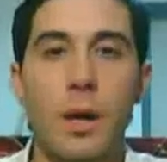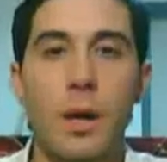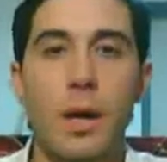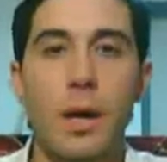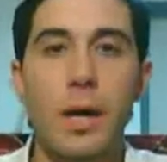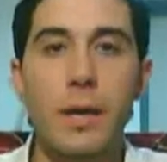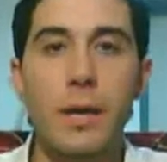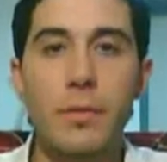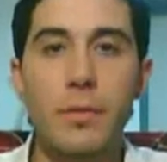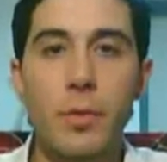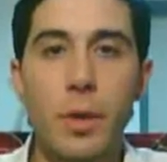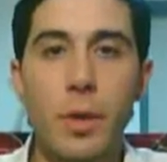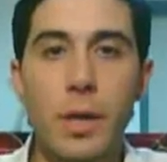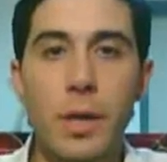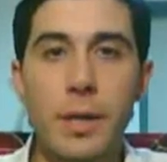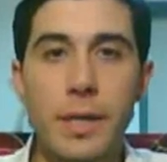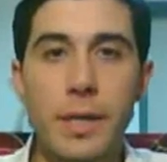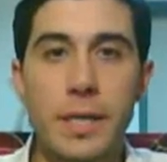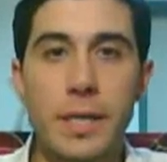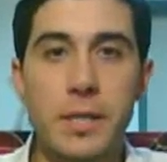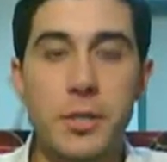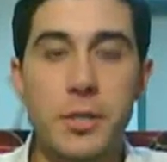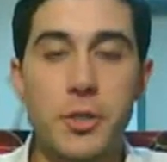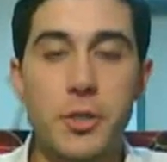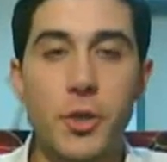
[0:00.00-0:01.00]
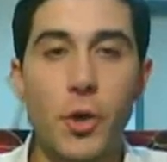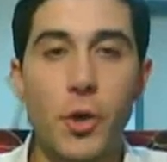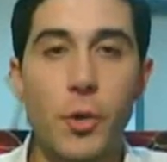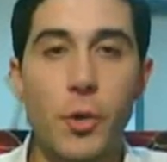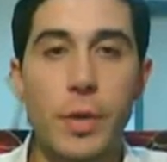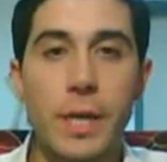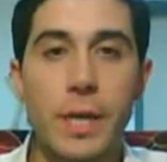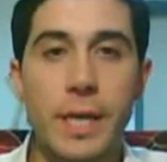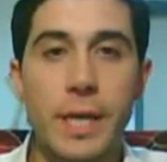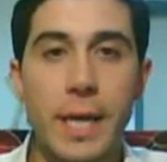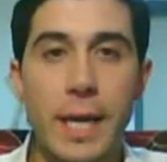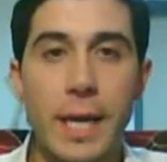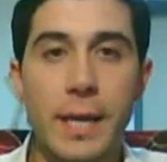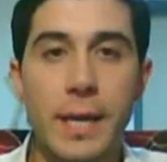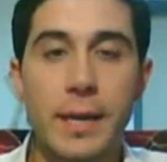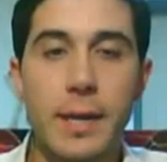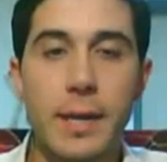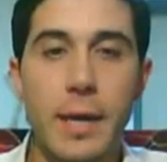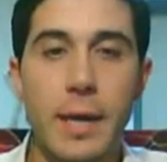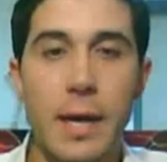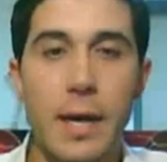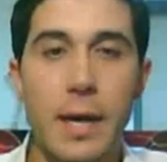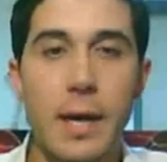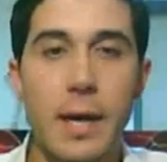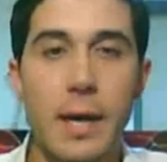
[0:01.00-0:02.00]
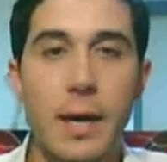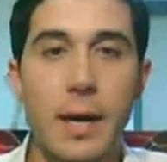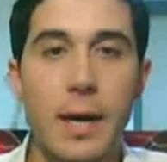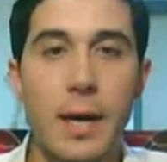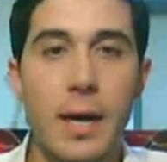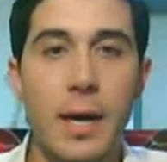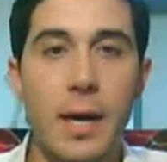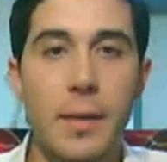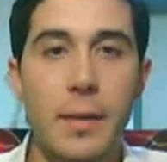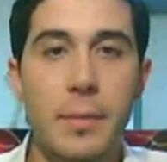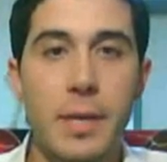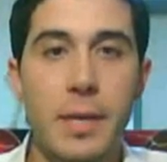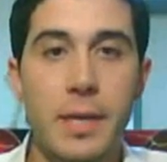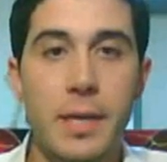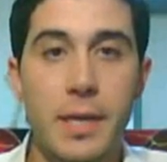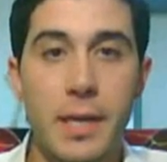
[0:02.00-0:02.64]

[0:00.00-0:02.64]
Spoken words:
Hi everyone, it's Joey again. I'm a